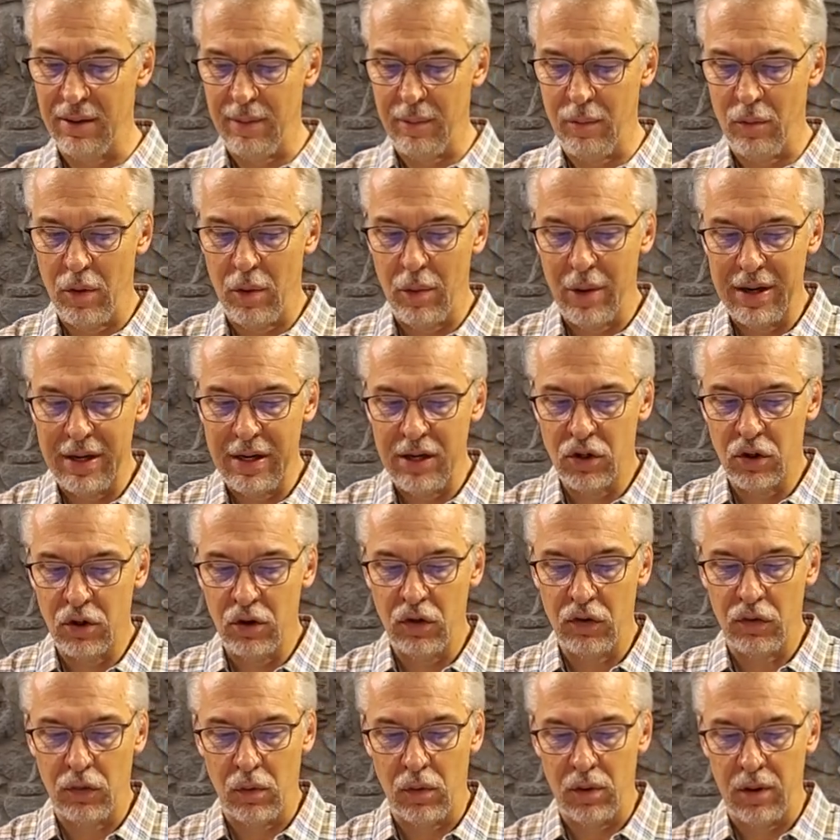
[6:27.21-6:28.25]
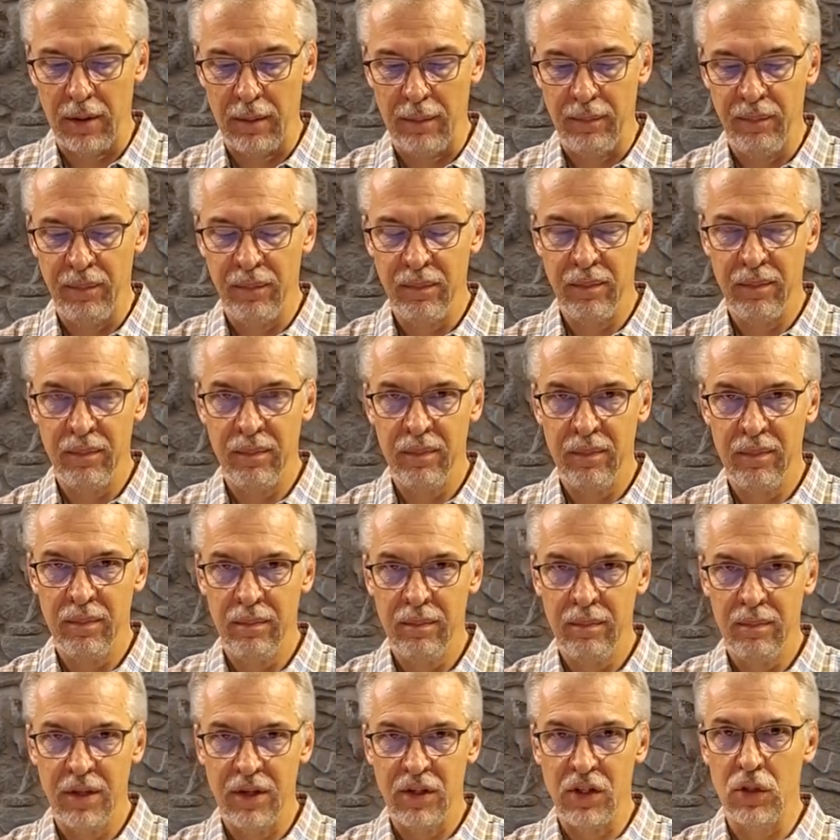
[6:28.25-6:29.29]
Uh, what do I need church for?
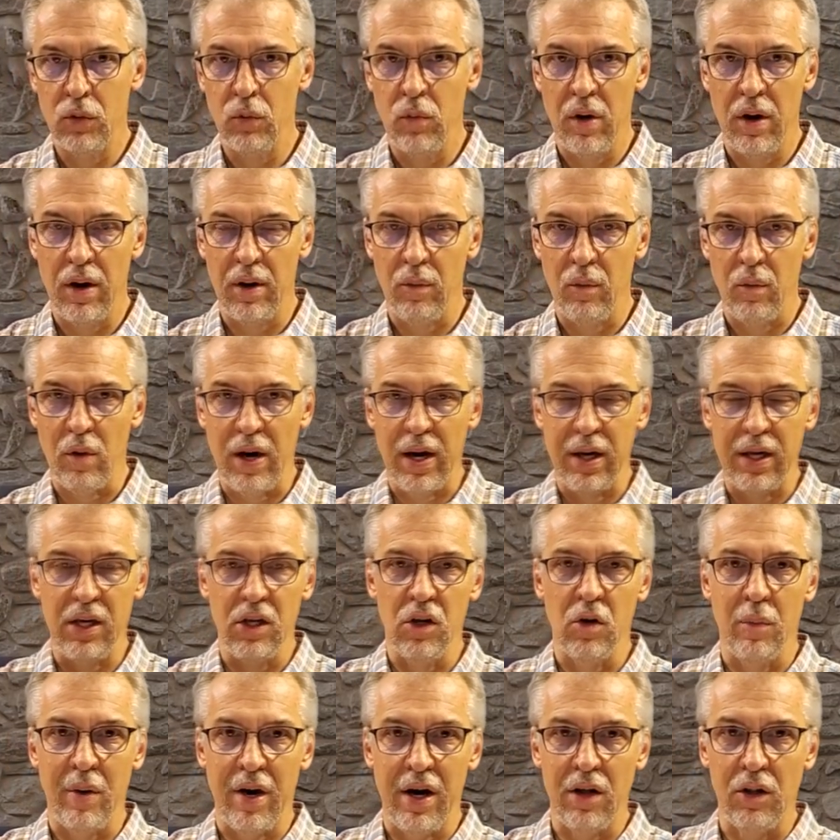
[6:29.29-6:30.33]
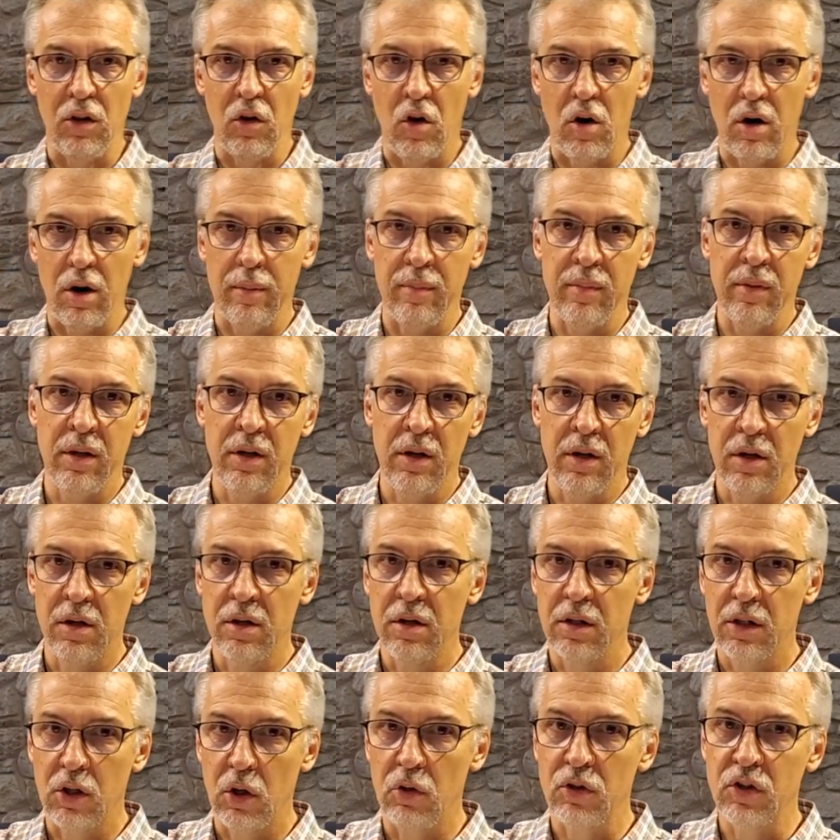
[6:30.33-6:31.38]
This is why, you know, my alarm
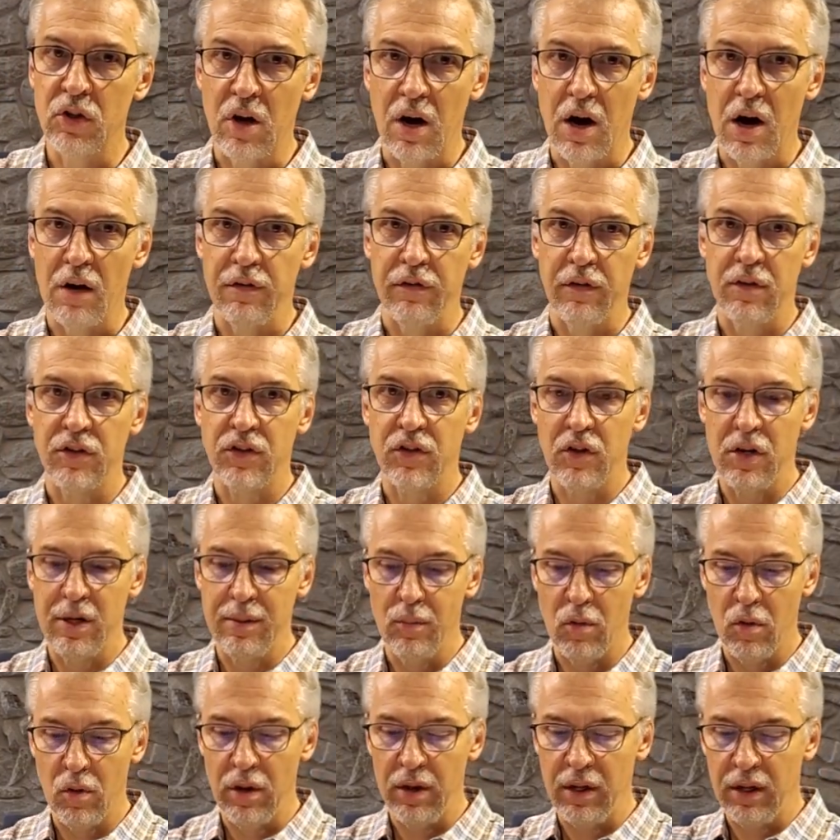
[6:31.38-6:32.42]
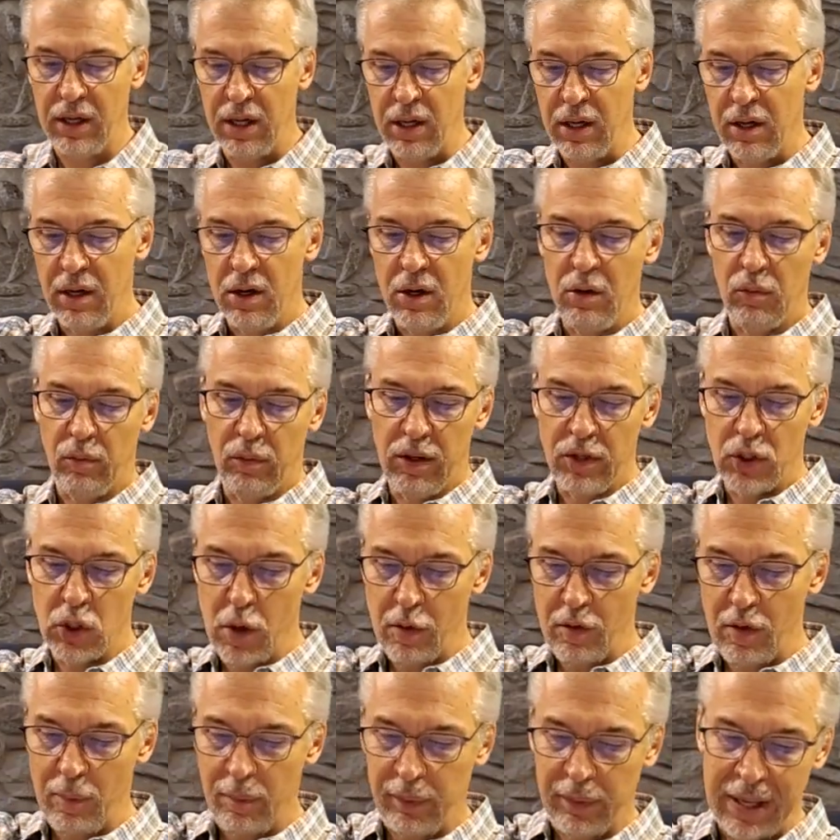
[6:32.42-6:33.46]
goes off on Sunday morning and I reach
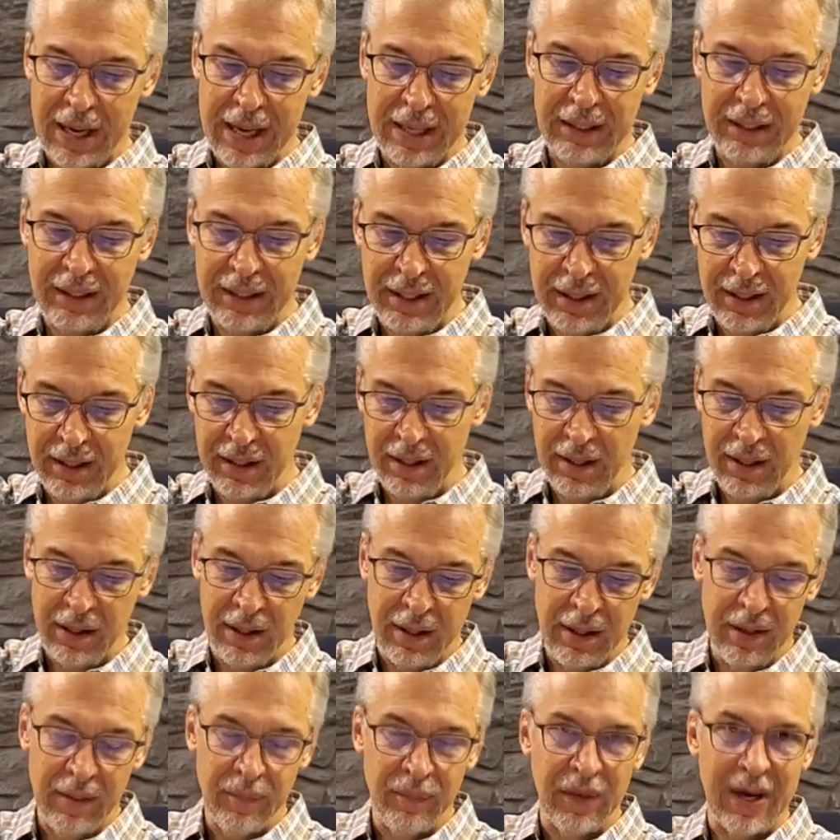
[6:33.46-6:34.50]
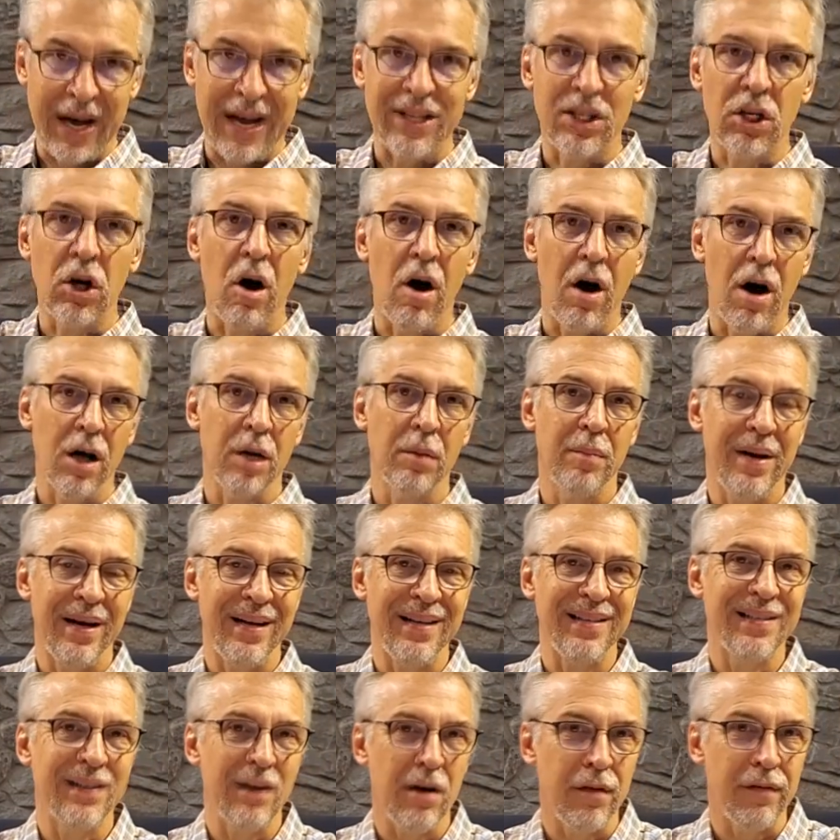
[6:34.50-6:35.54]
over blindly and I, I talk
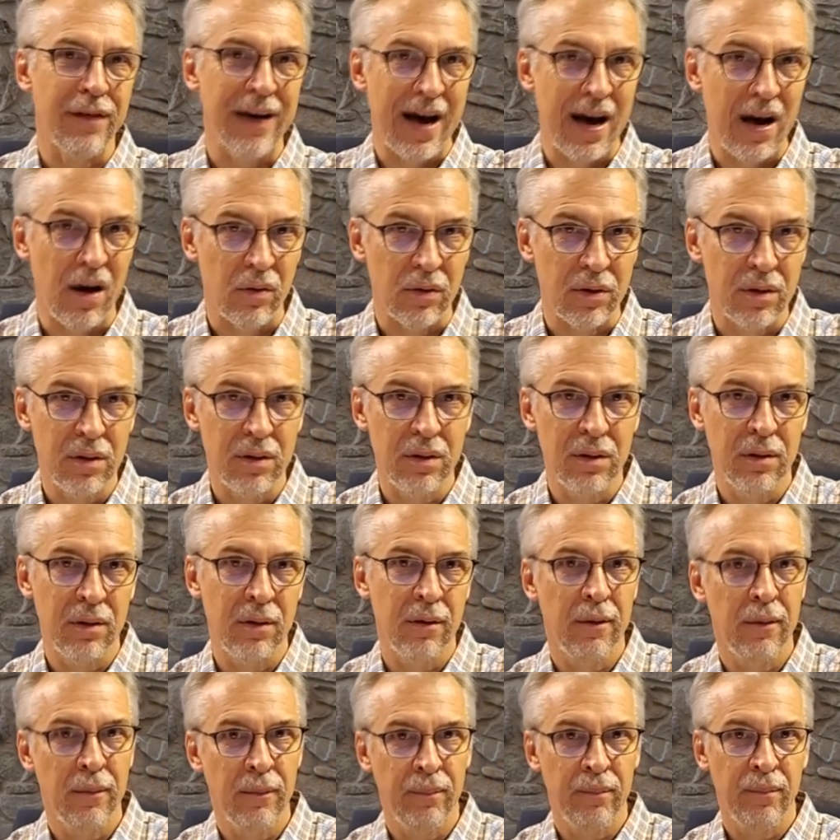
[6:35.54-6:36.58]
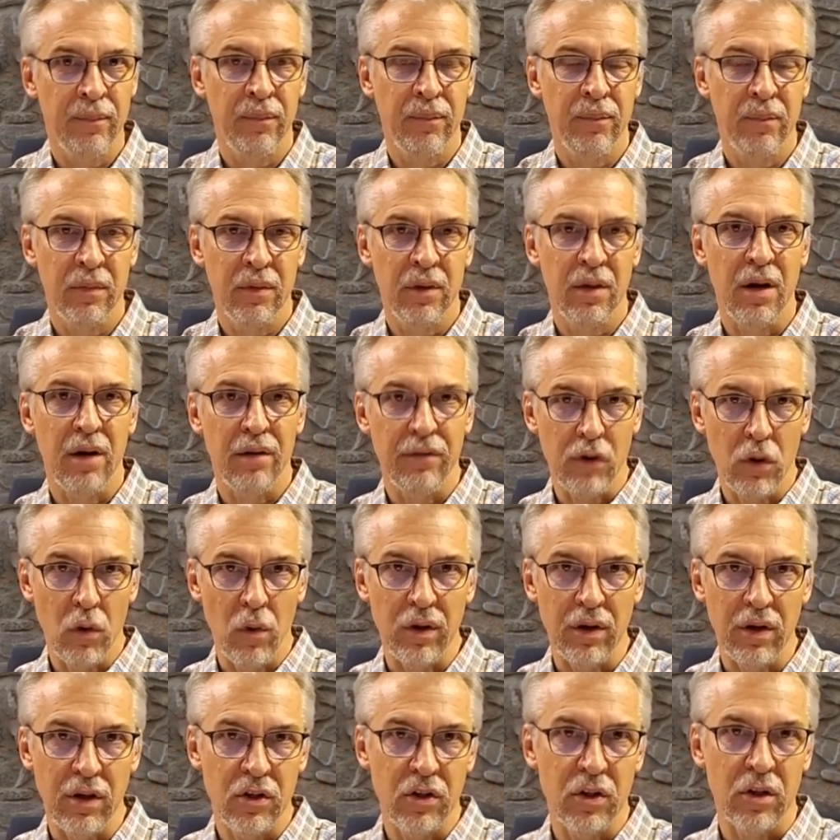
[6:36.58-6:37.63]
myself out of
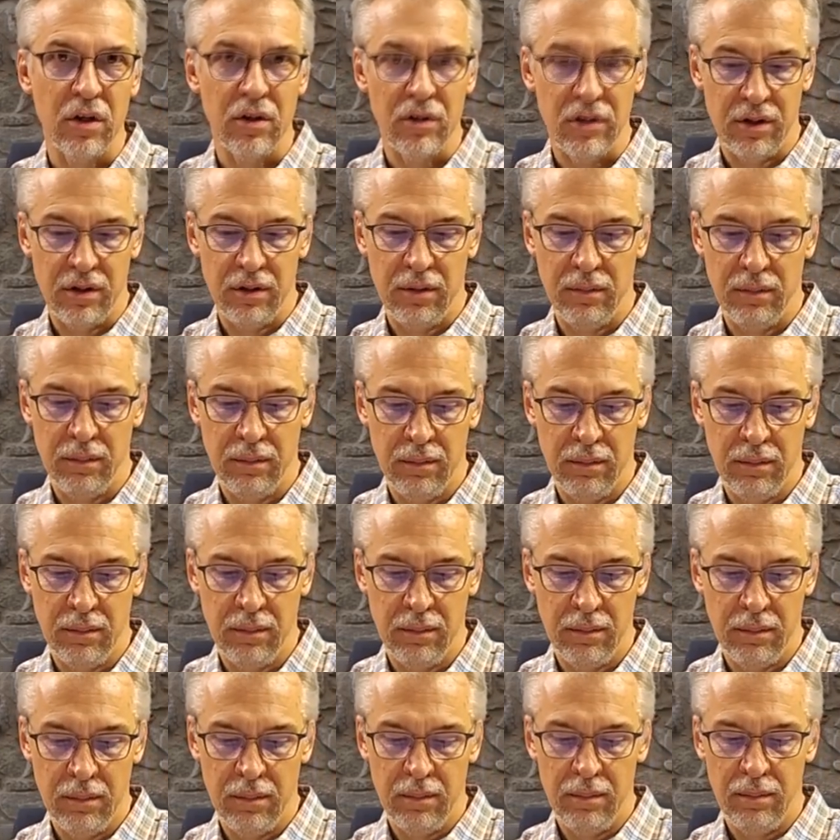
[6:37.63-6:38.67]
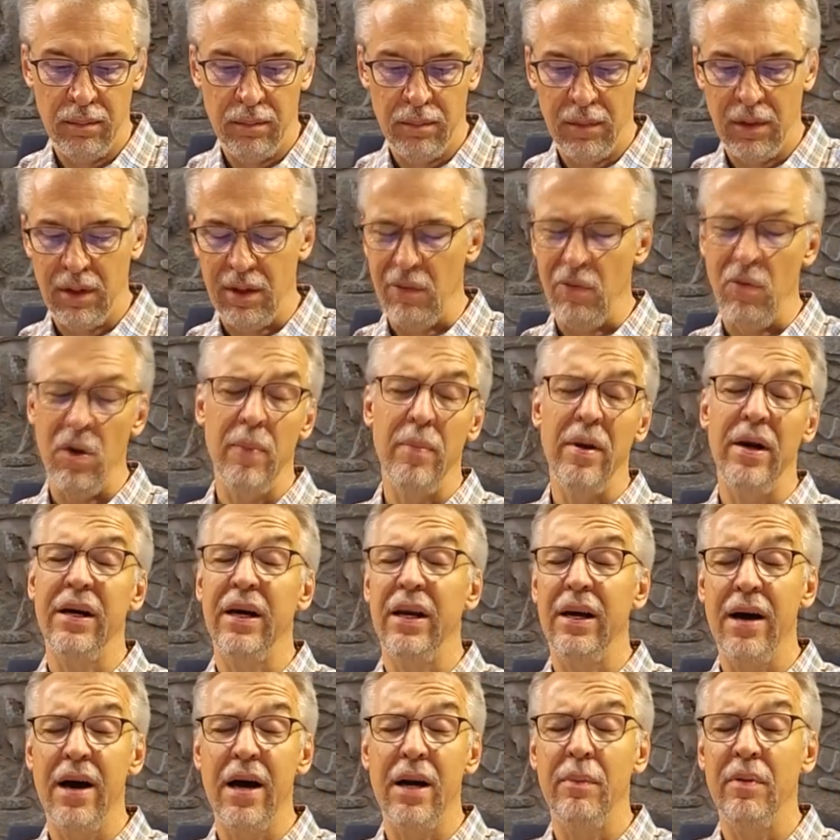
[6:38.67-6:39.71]
going to church. What am I
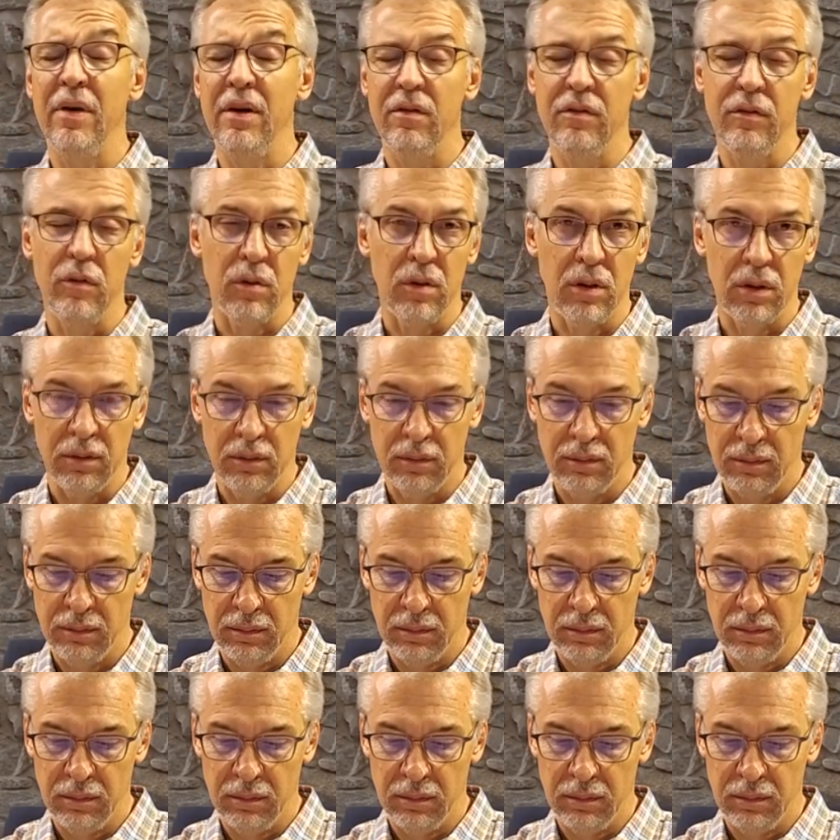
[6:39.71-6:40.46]
getting out of bed for?